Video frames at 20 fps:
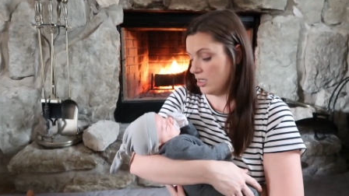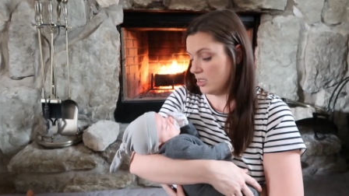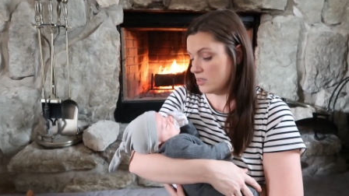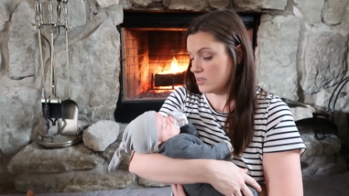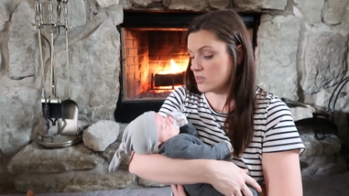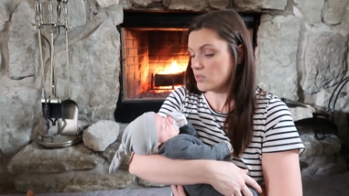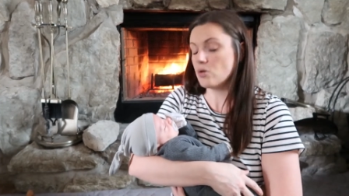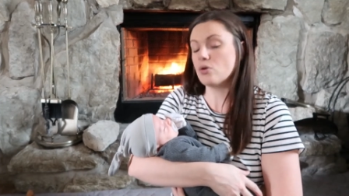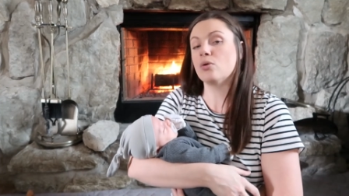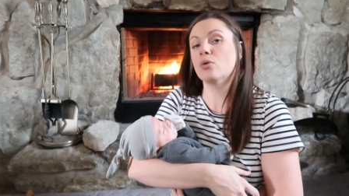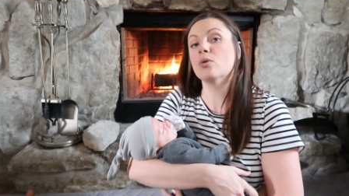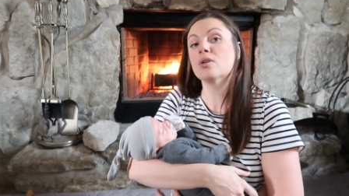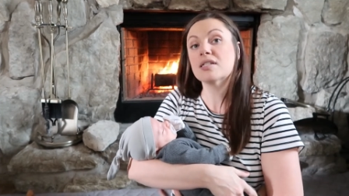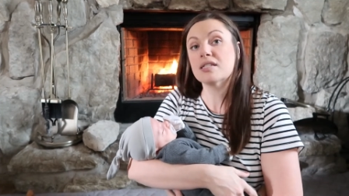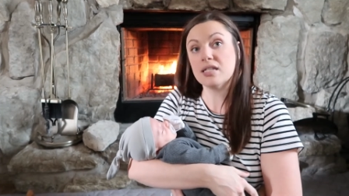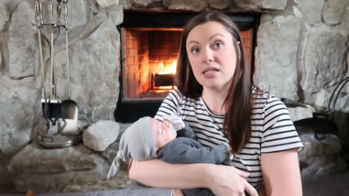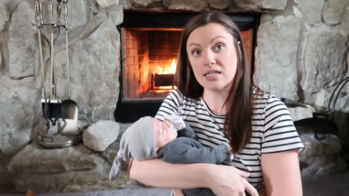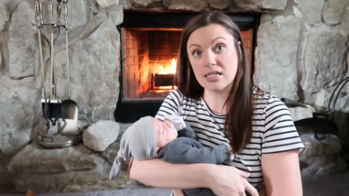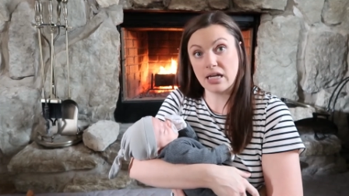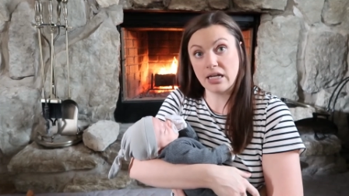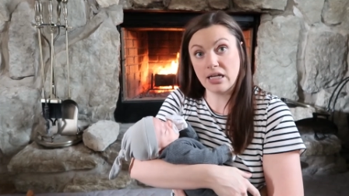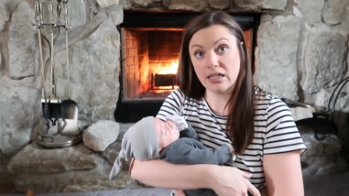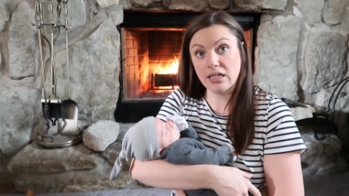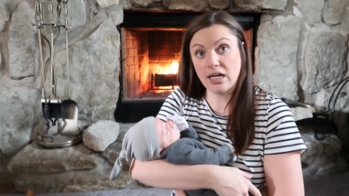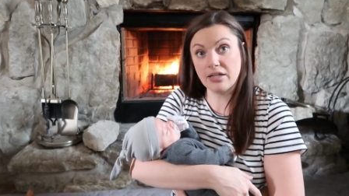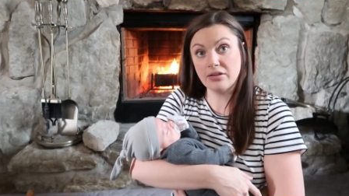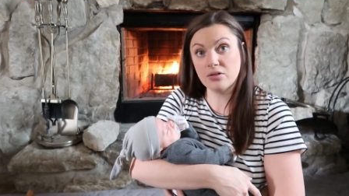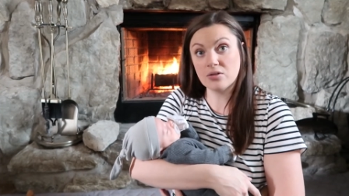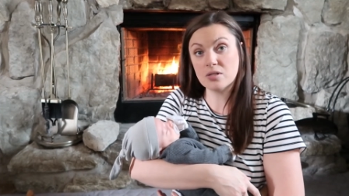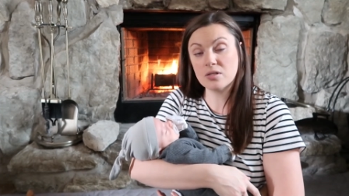So since I had
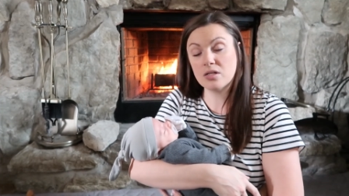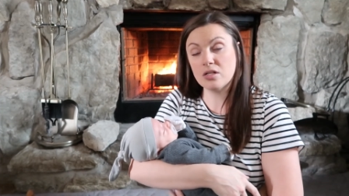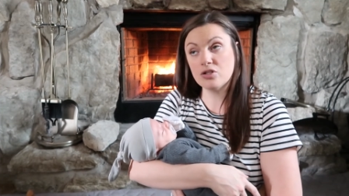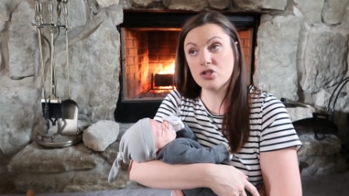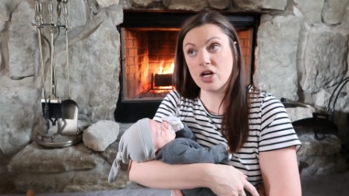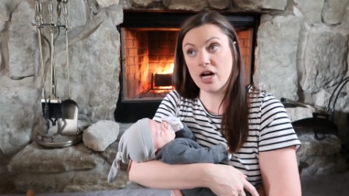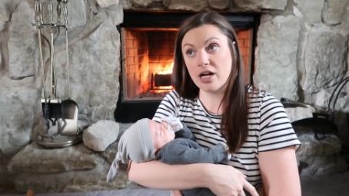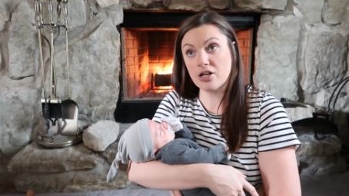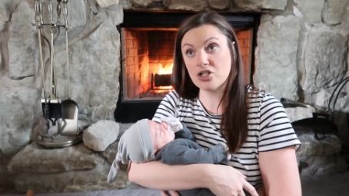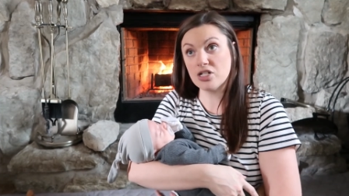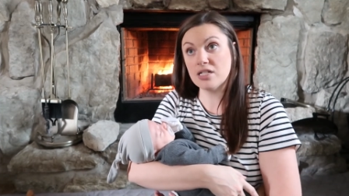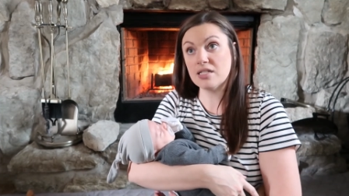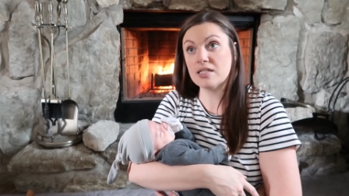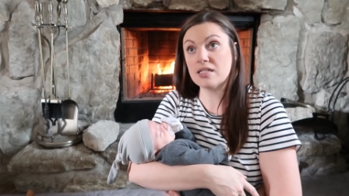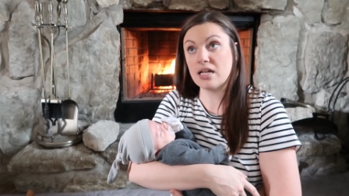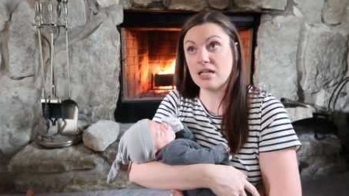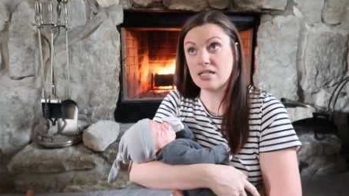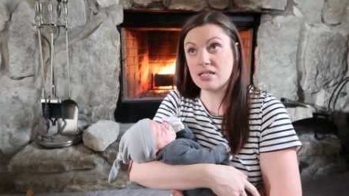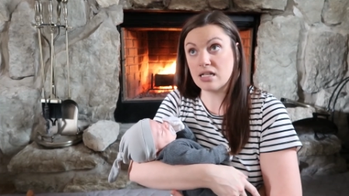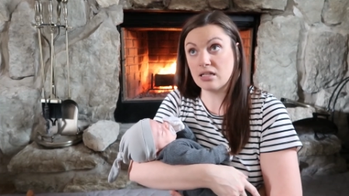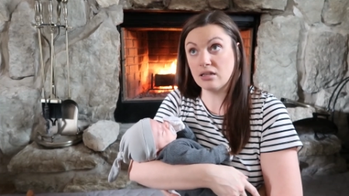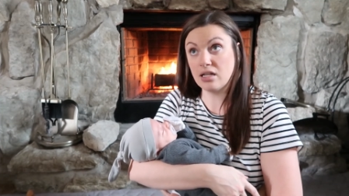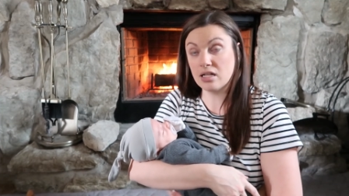had those contractions, I said,